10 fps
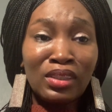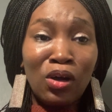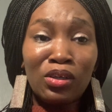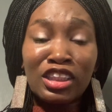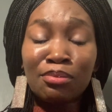
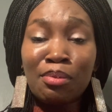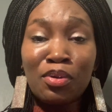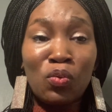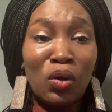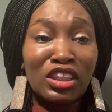All these
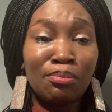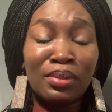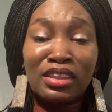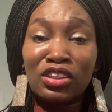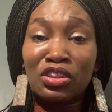people
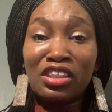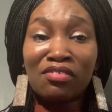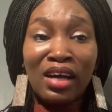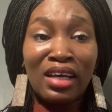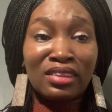worshiping the
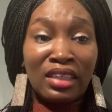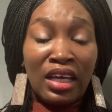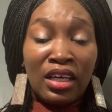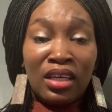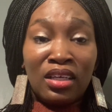universe,
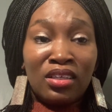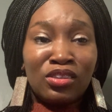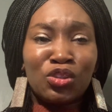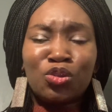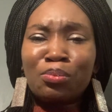
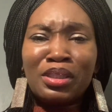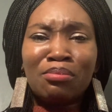stupid